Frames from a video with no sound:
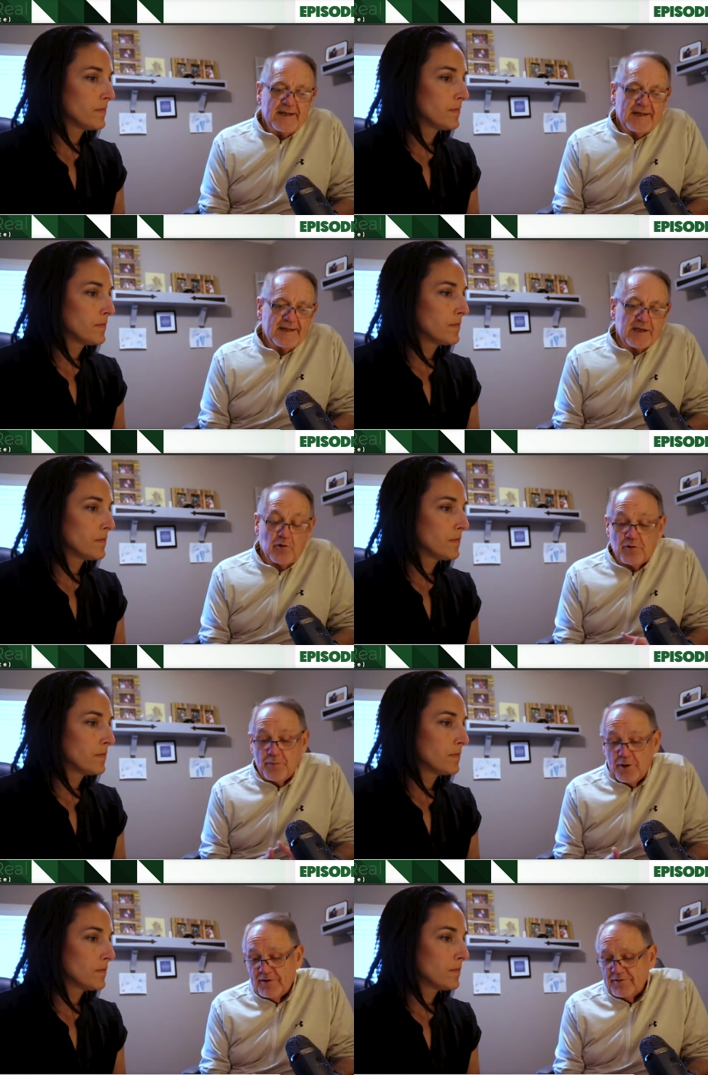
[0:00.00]
Speaker 1: uh, go to the
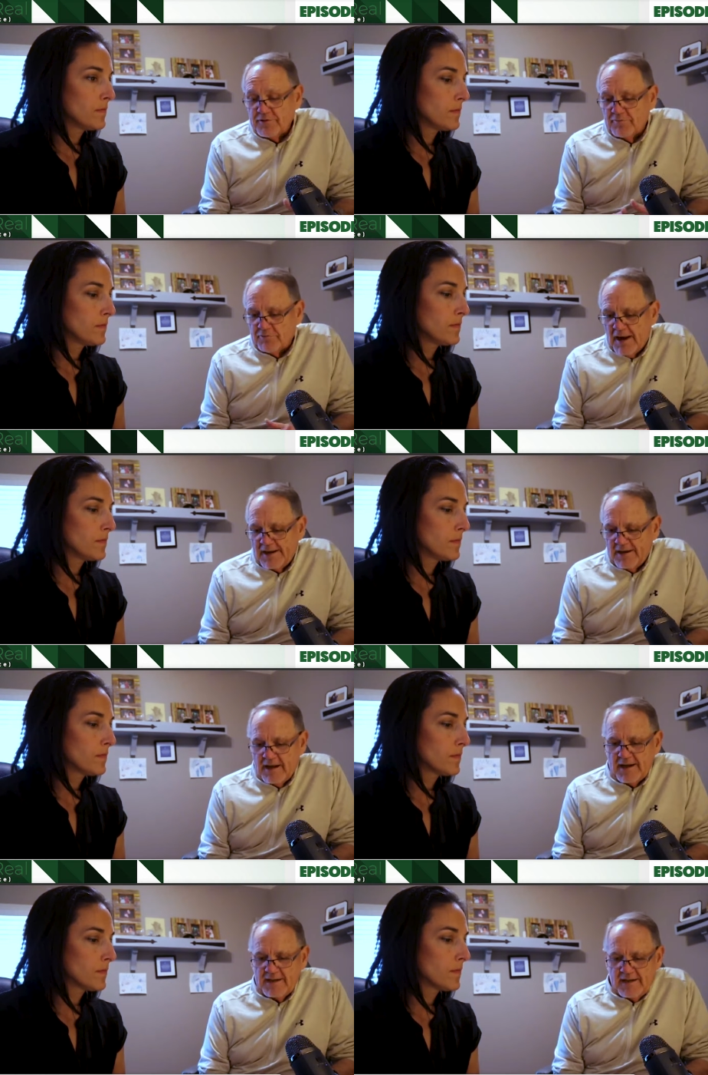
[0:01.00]
movies on Friday
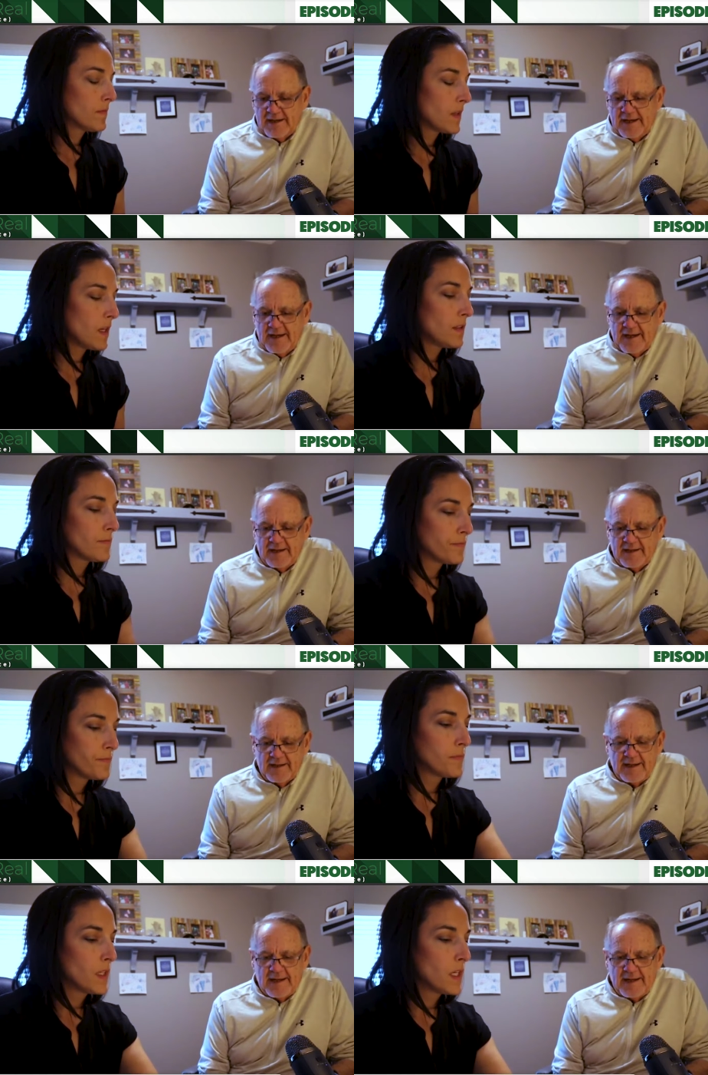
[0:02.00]
night. And
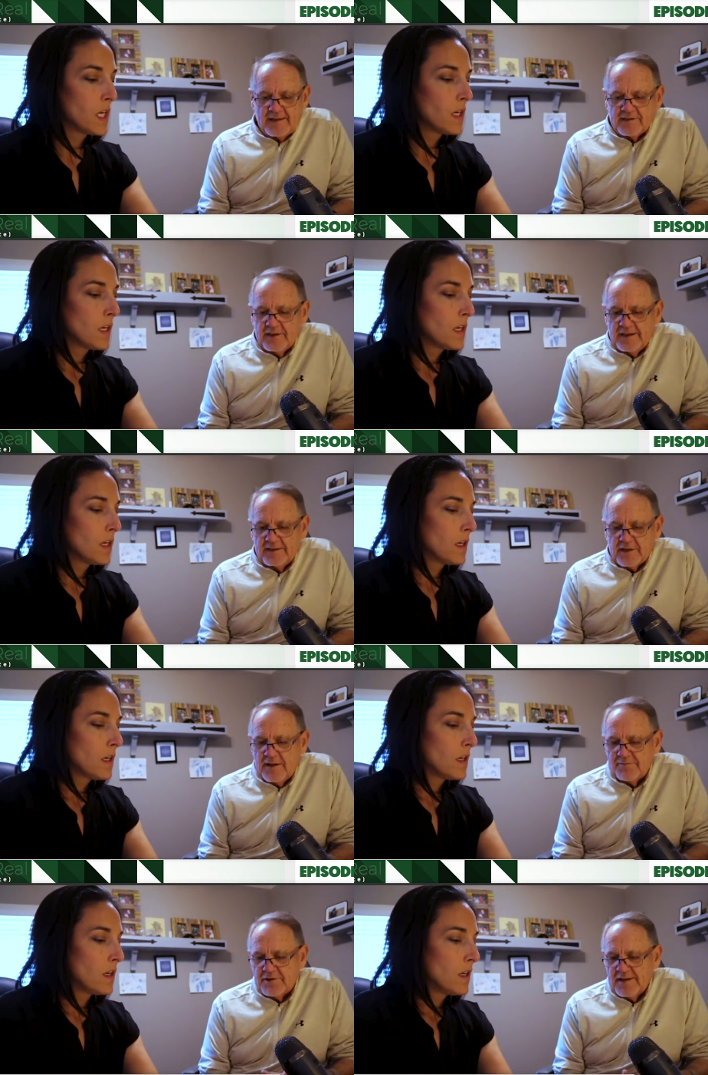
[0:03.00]
yeah. it's it's
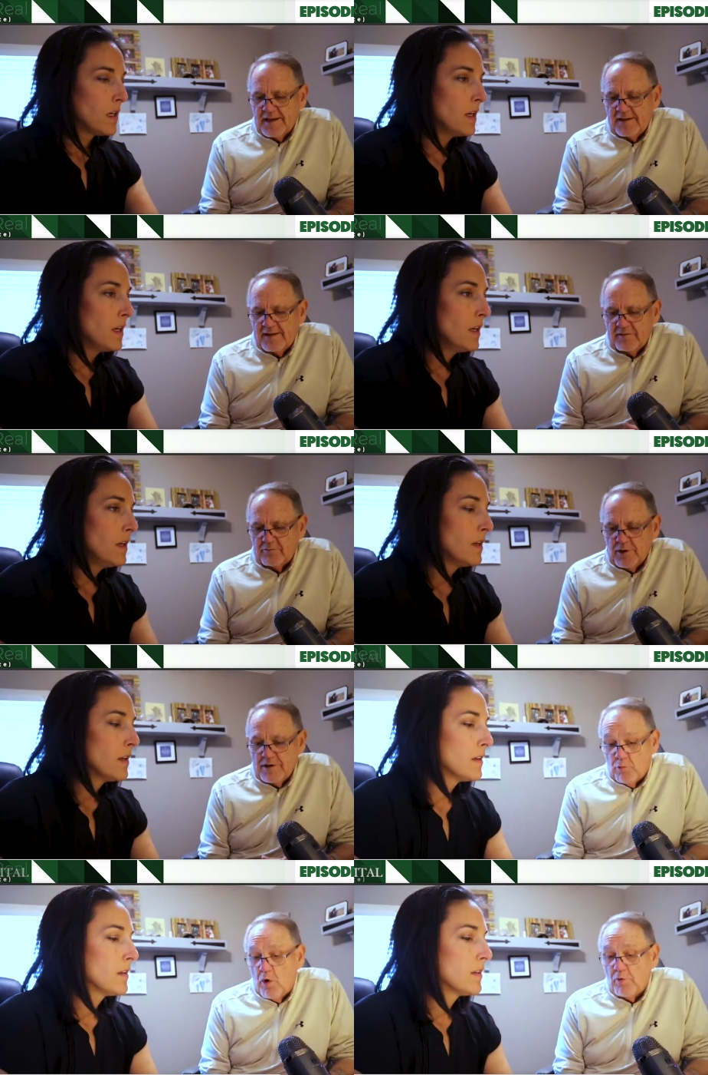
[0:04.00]
something that
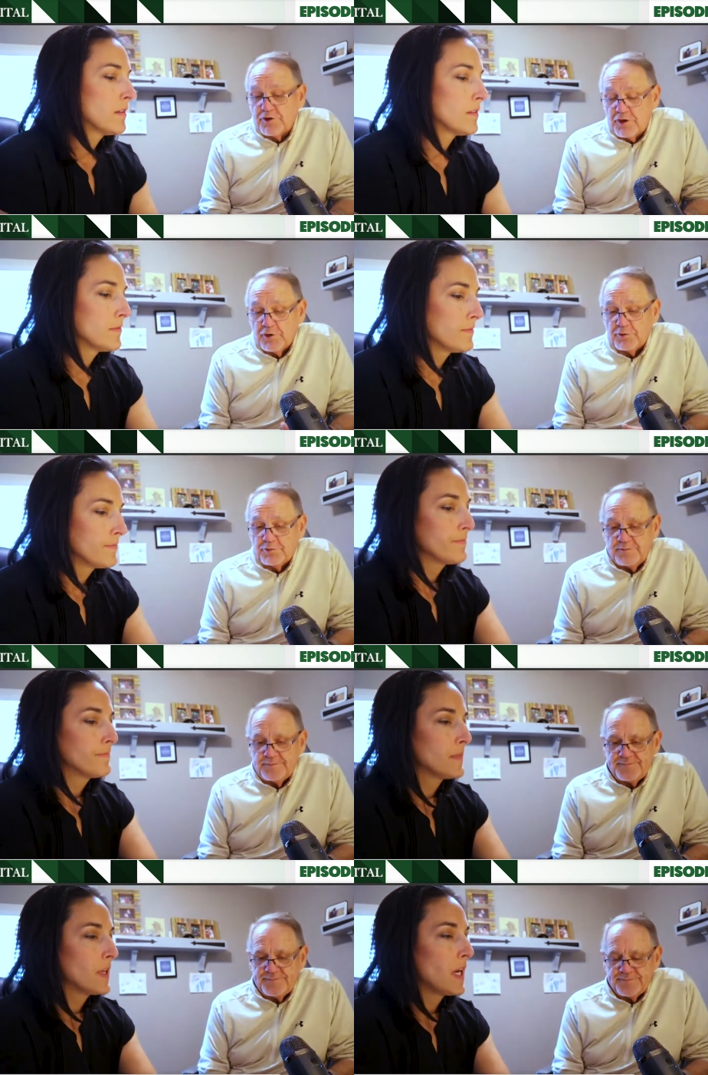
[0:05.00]
we want to do.
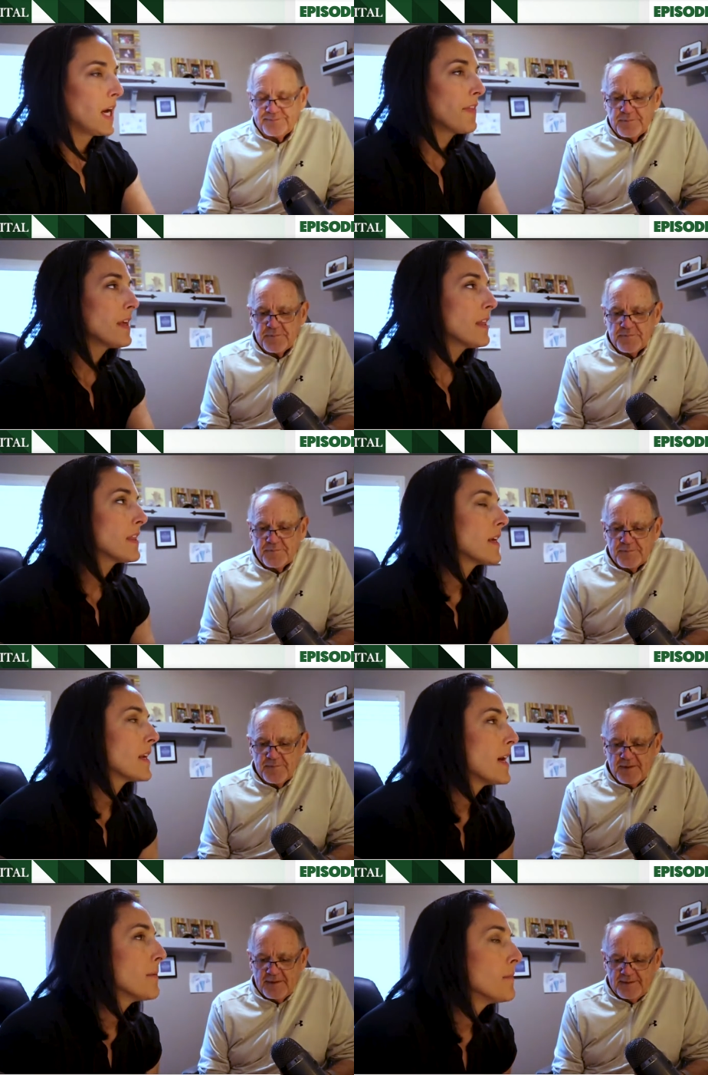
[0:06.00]
Speaker 2: I think that
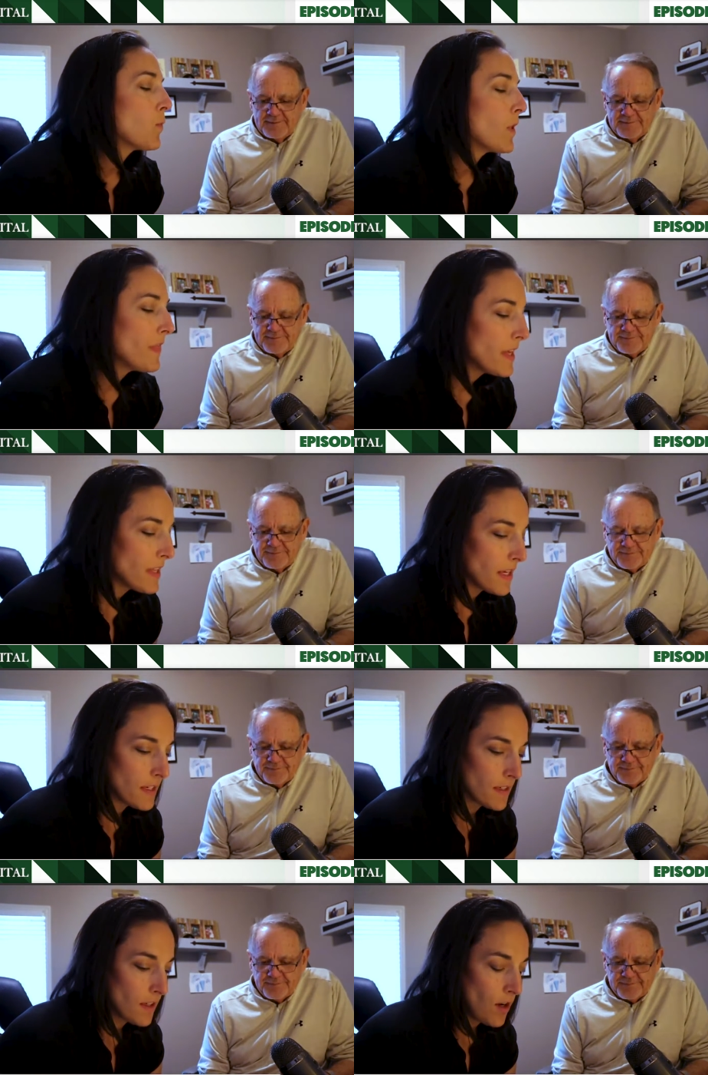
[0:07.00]
um, one thing that
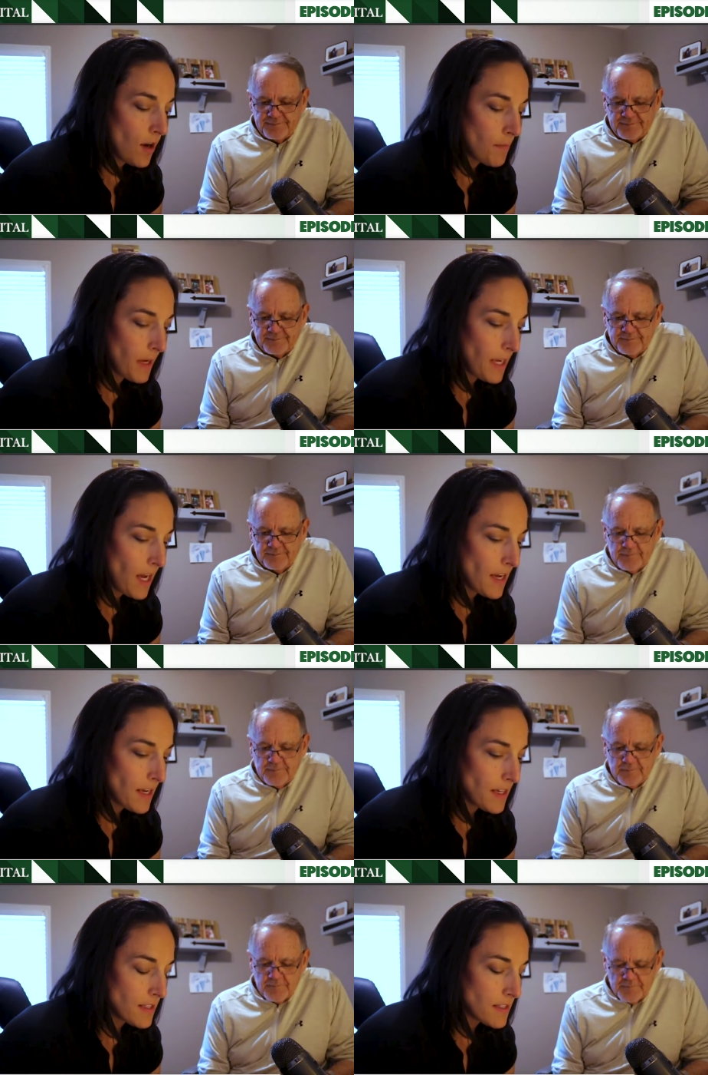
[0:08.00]
caught my
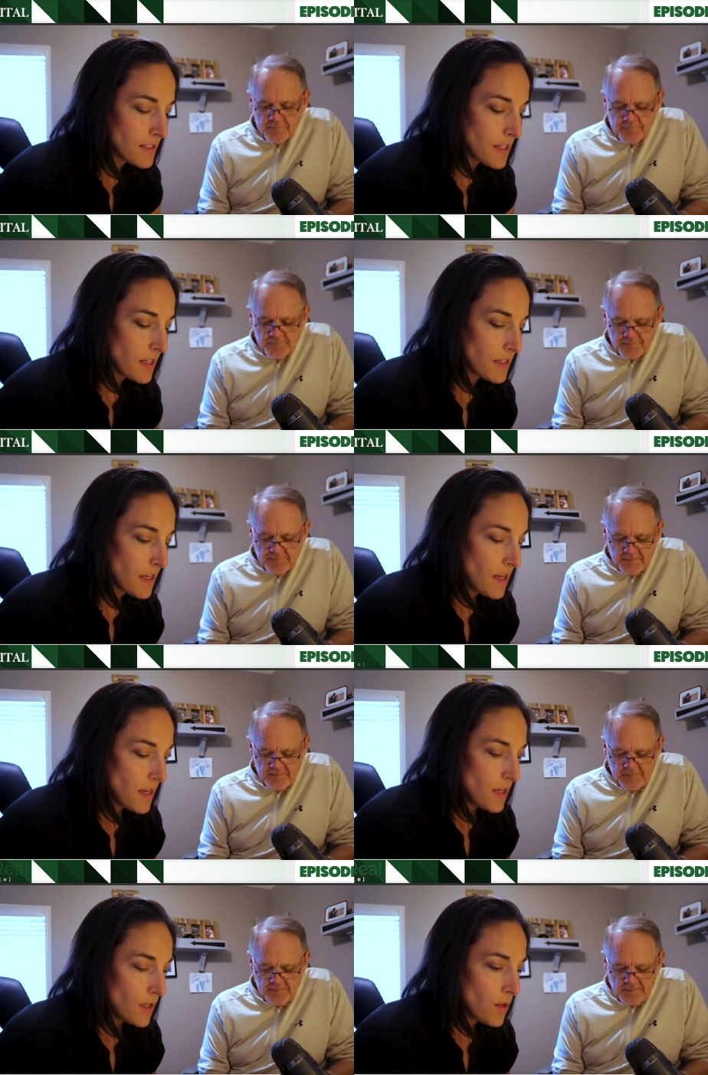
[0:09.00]
eye is that
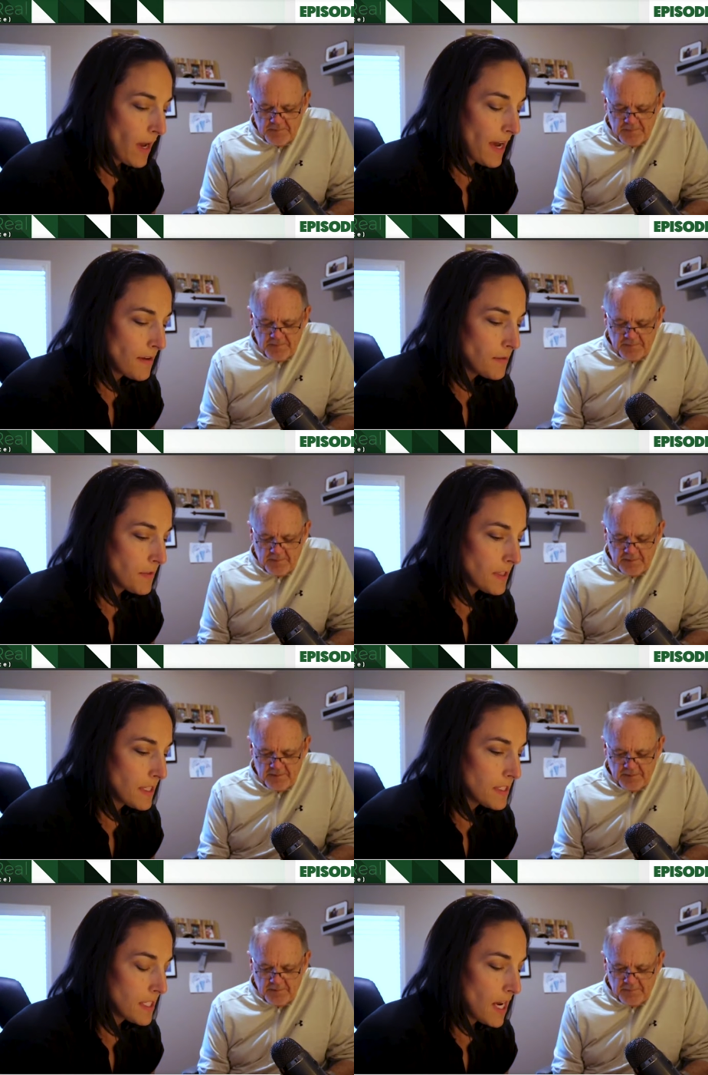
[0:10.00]
you have
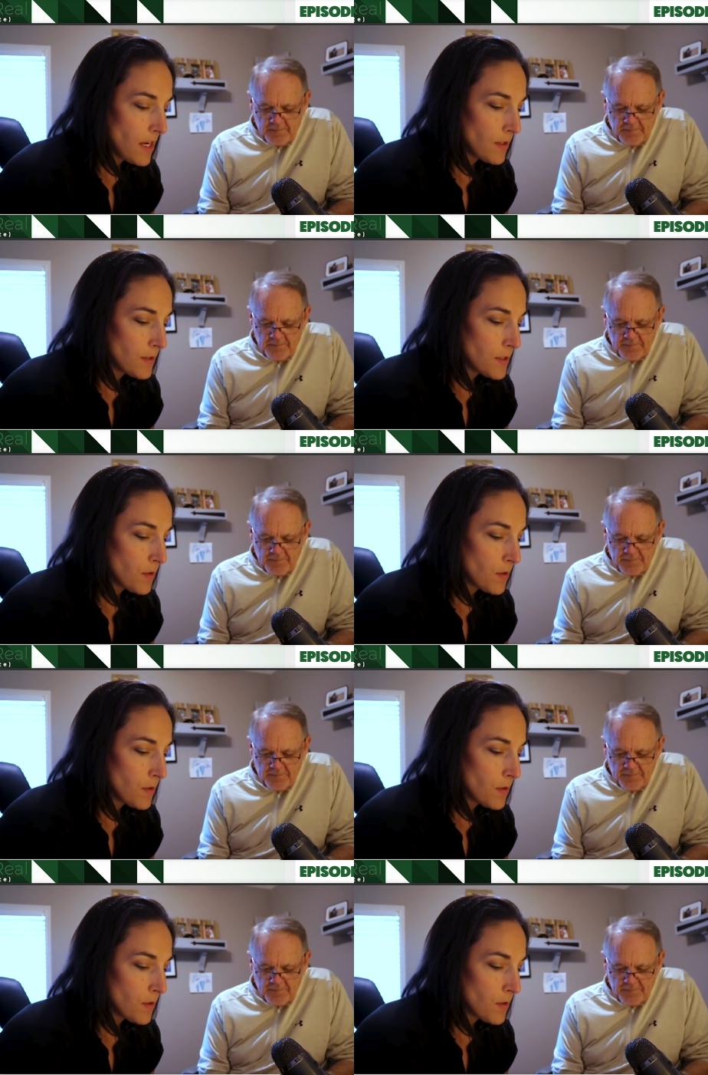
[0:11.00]
these towns